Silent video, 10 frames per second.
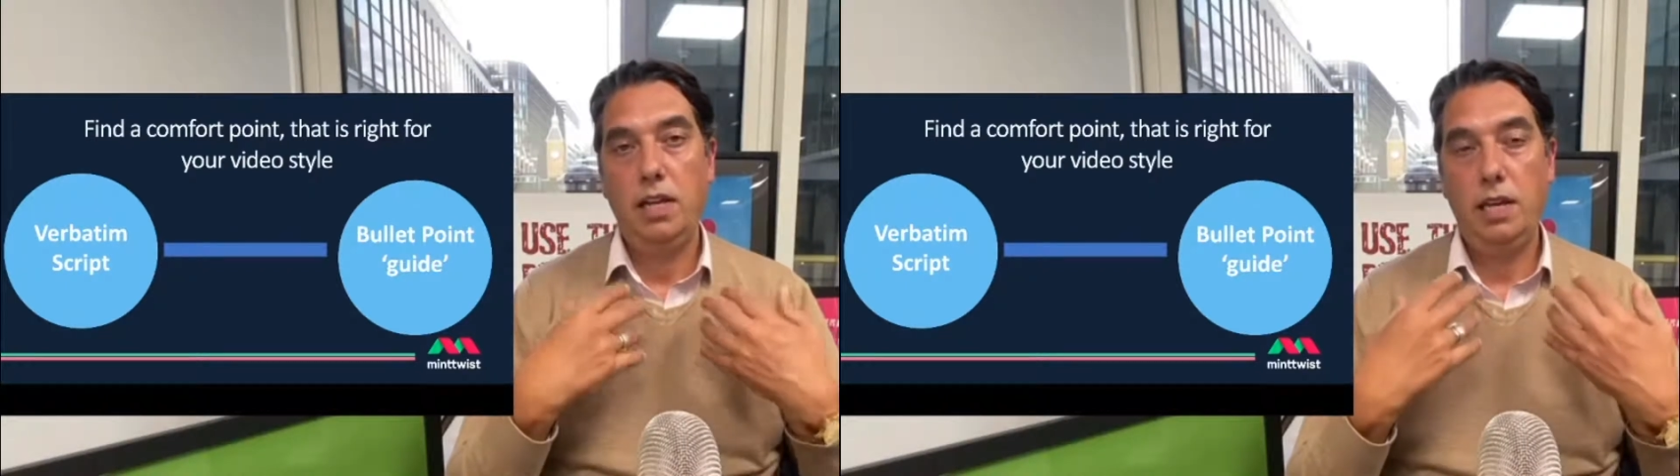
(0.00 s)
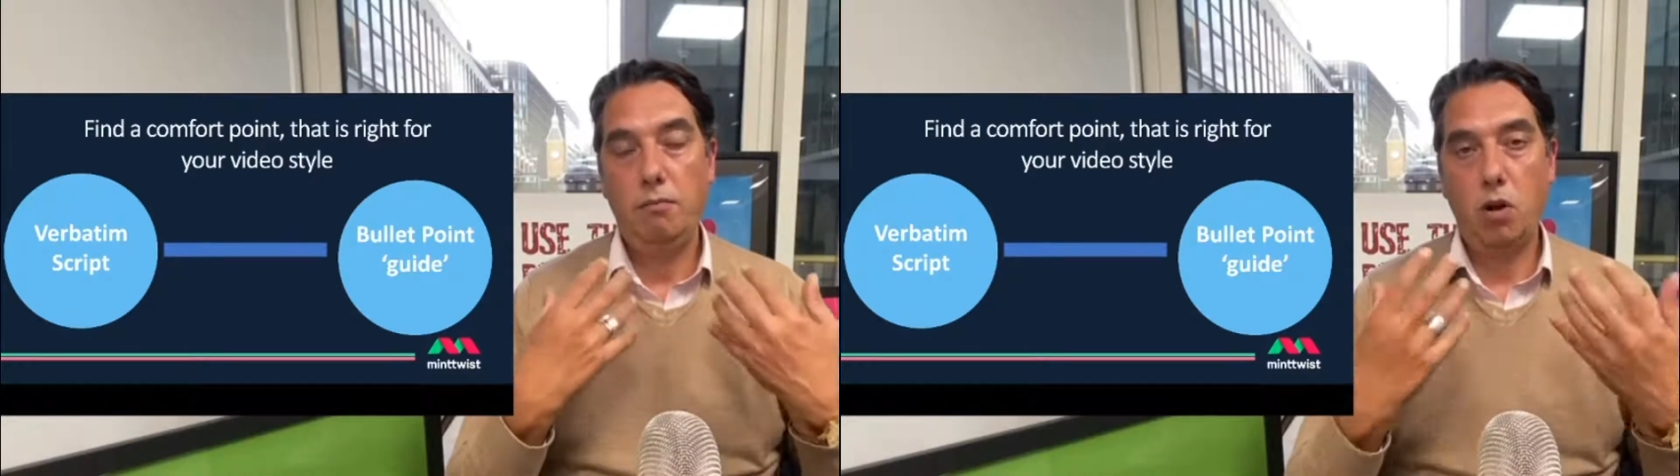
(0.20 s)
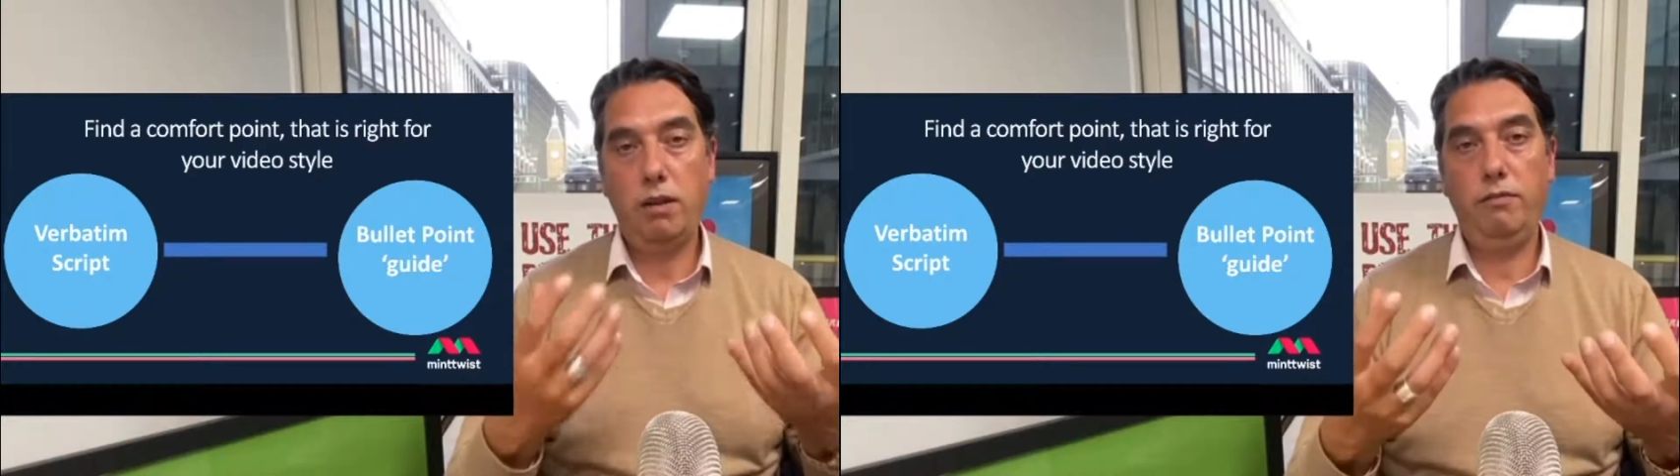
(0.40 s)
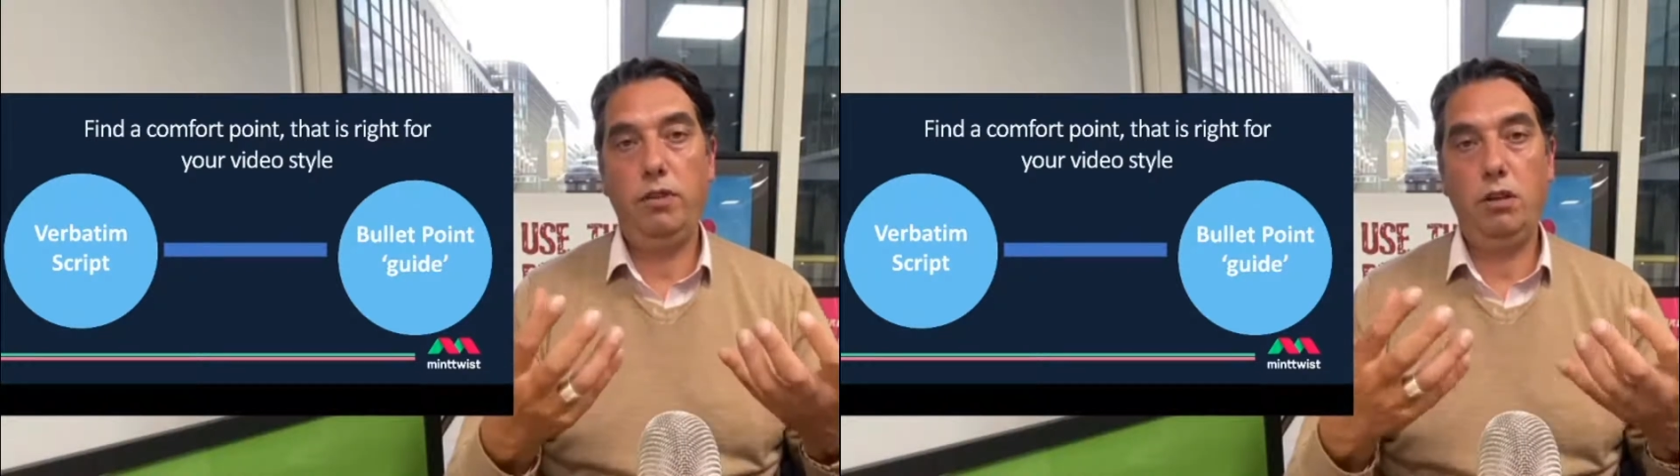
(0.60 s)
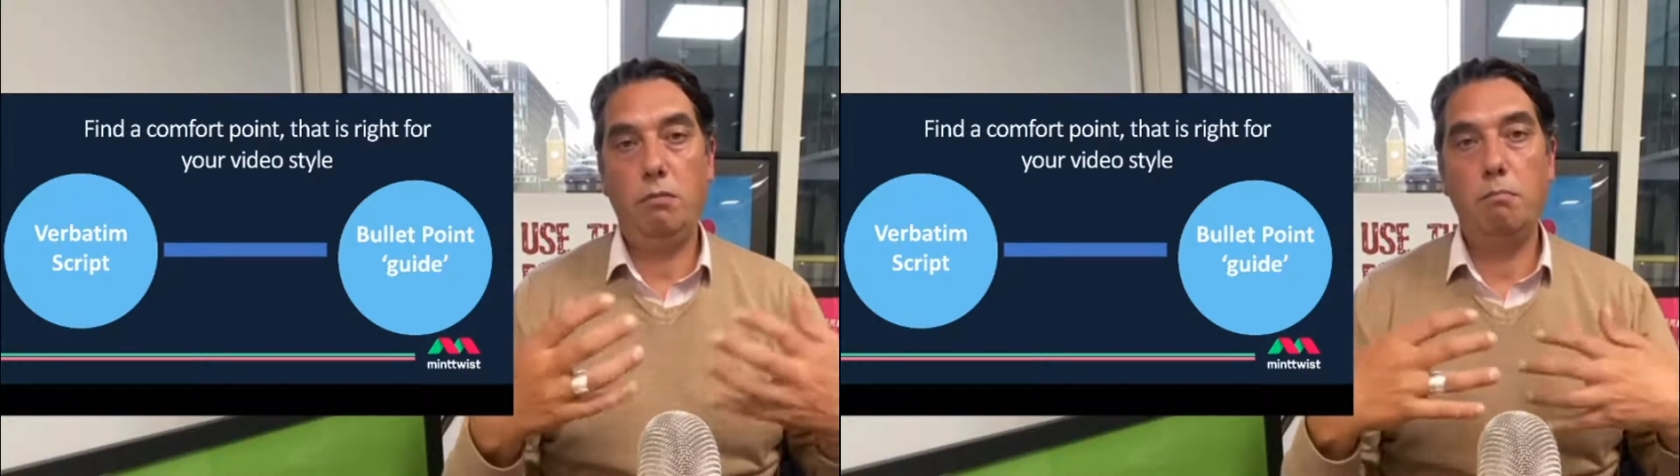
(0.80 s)
in my
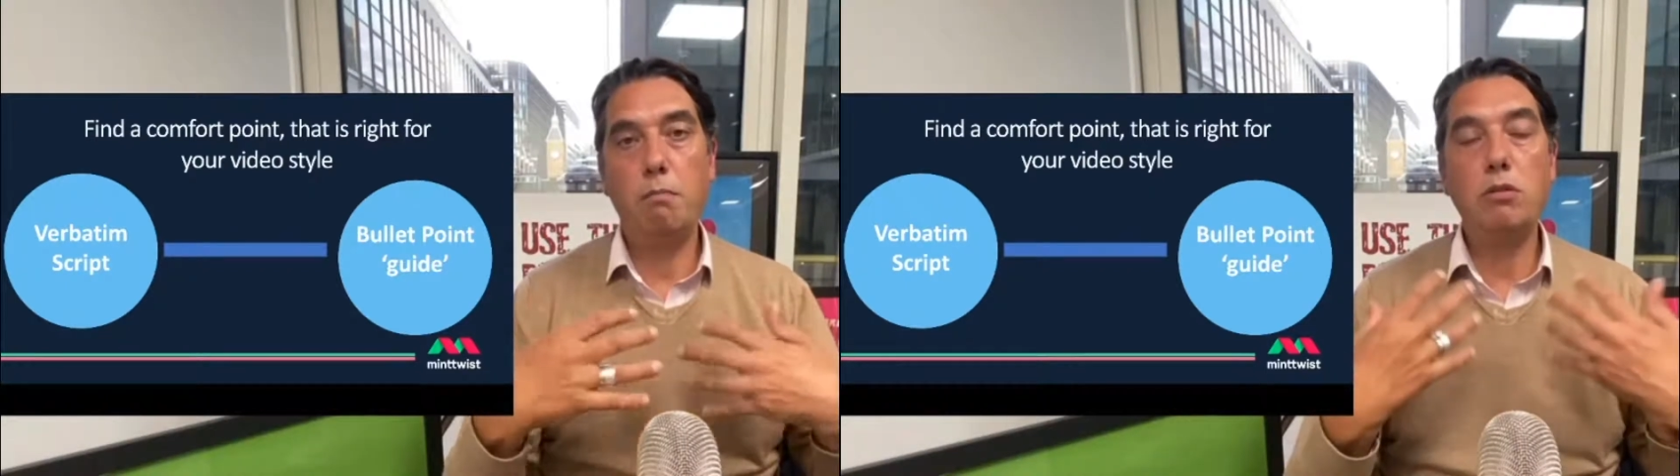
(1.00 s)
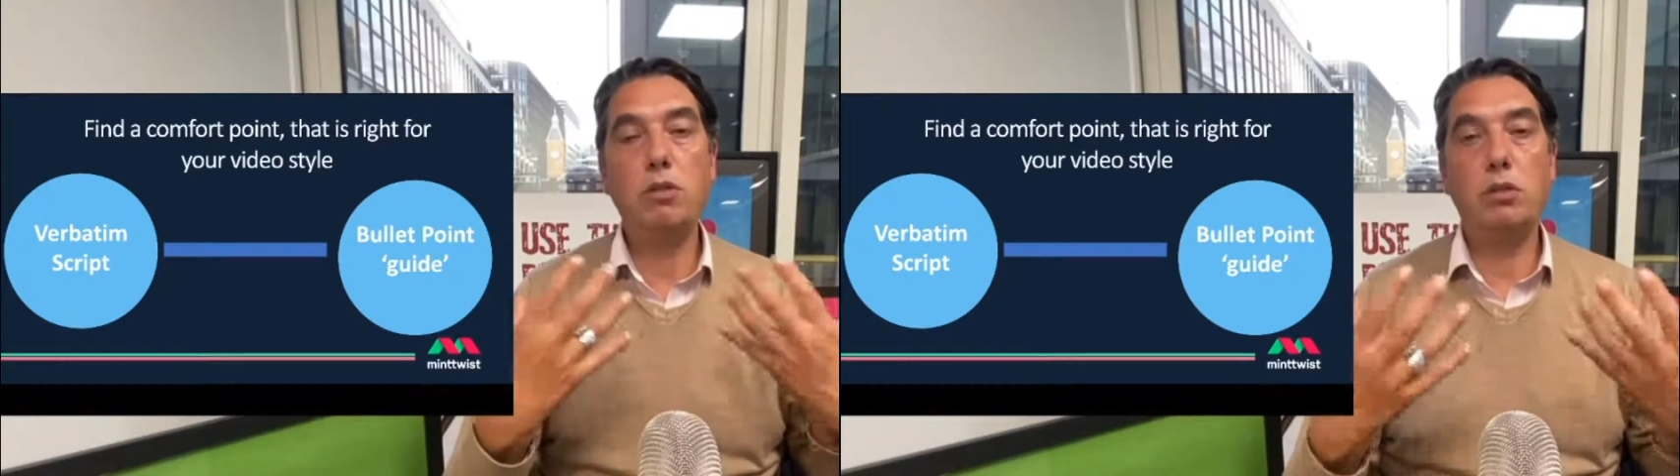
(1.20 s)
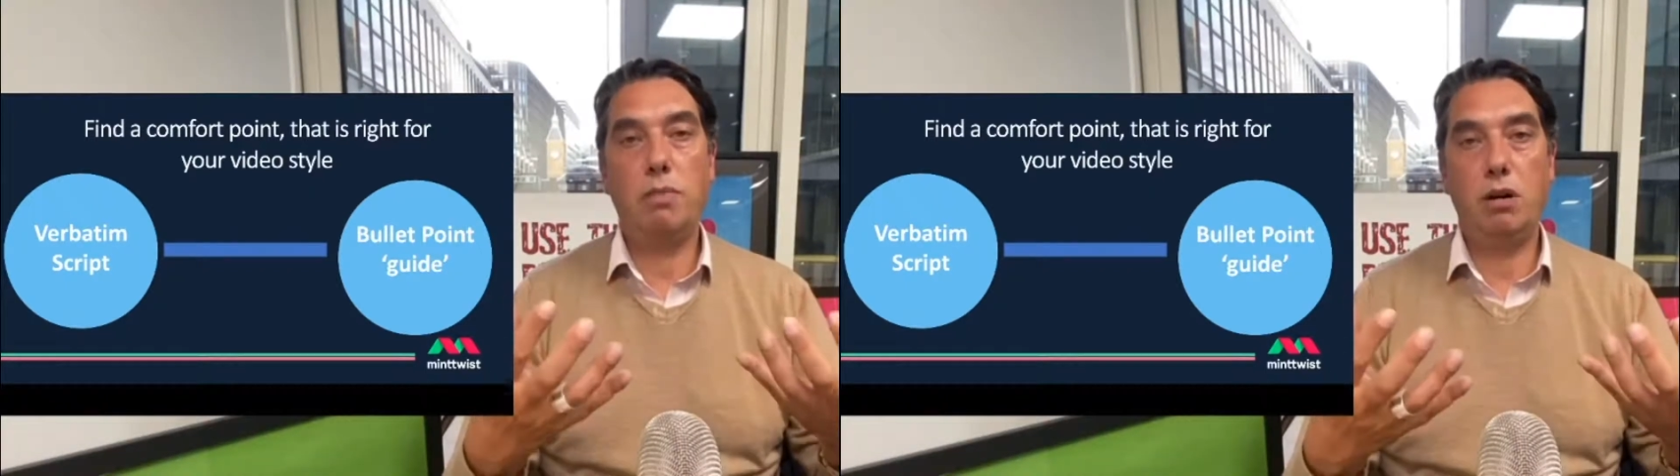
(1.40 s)
view, most